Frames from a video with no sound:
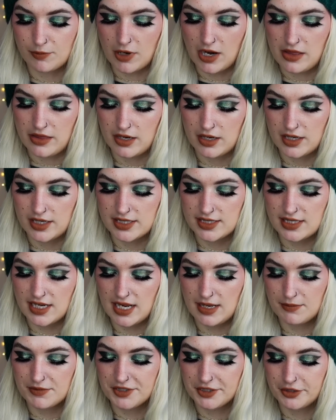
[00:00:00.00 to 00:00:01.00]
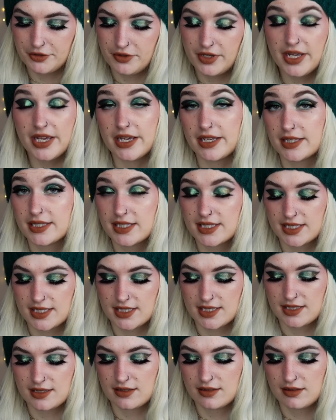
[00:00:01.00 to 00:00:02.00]
brother is named
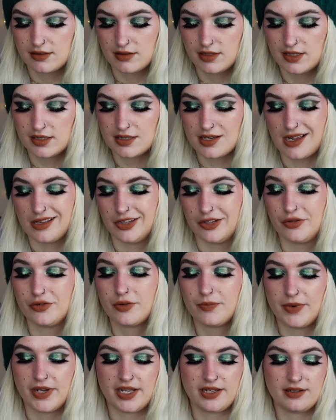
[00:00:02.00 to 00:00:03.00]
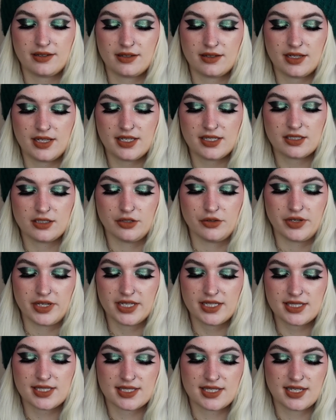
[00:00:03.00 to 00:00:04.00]
Lucas. He's not Luke, but he's Lucas.